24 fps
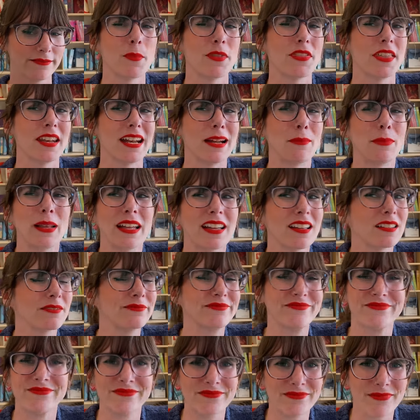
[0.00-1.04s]
But then I'm like,
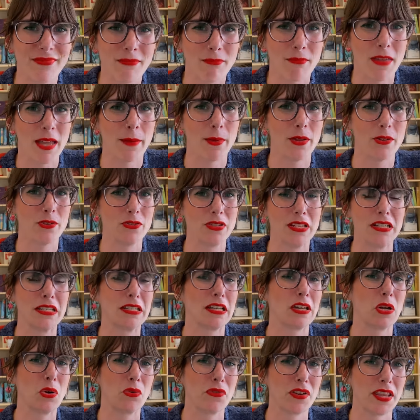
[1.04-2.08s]
maybe you just need to
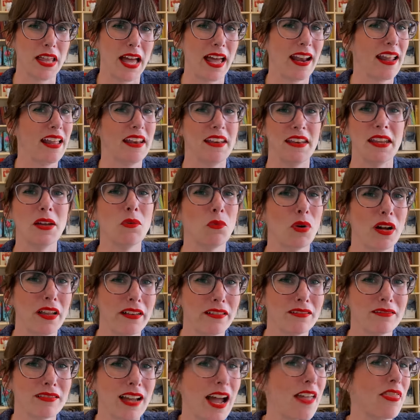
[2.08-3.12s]
get over that and knit
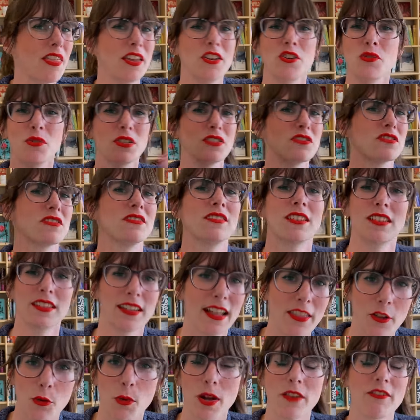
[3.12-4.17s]
one, and then you can just knit
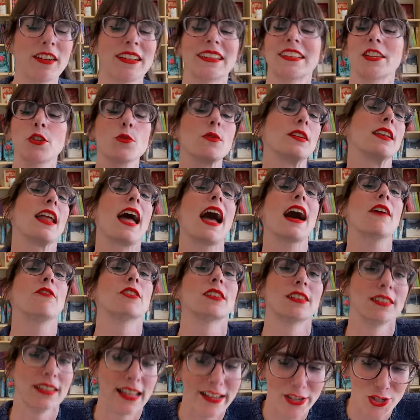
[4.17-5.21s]
another one, right? Like you can have a
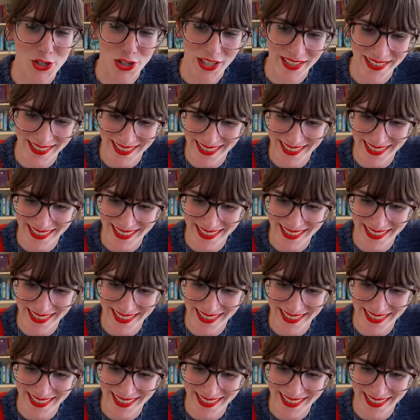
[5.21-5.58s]
collection.